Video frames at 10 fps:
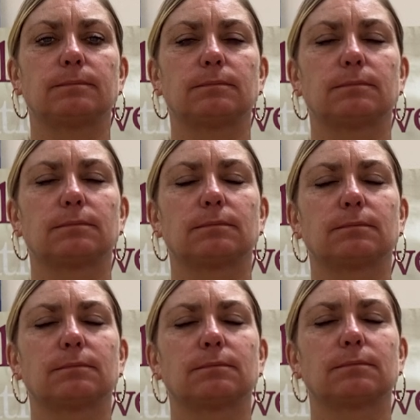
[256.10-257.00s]

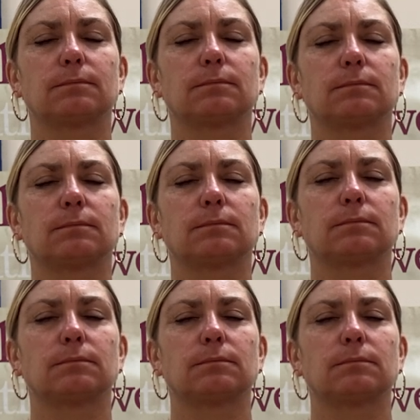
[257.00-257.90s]
No one is speaking in this clip.